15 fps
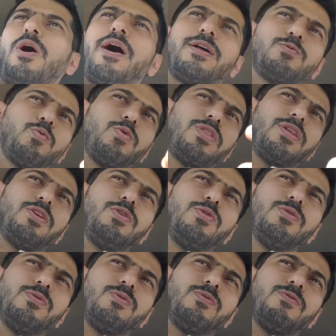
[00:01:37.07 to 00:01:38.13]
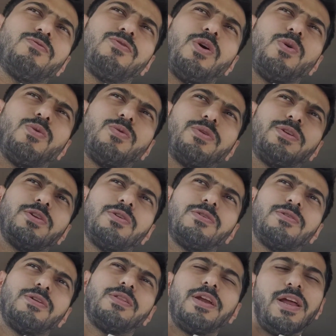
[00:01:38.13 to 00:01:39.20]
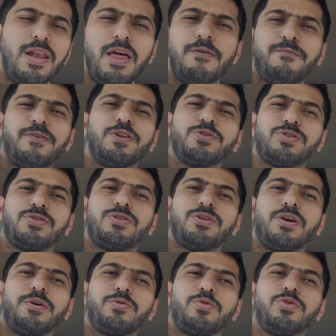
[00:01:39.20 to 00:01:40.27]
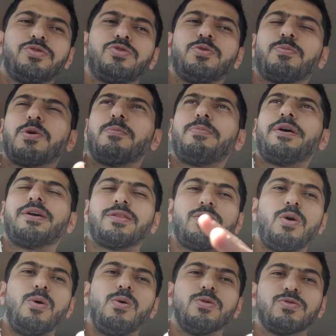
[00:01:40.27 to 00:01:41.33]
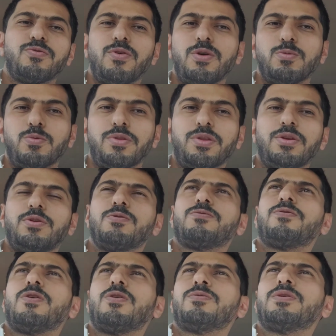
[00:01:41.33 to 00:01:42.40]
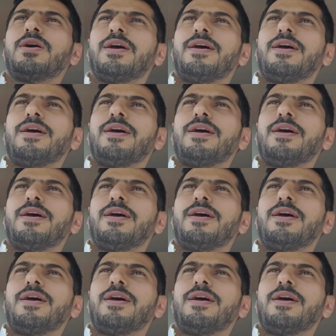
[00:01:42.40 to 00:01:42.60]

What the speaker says: And with the new phone, there are a lot of videos on YouTube comparing the old phone with the new phone.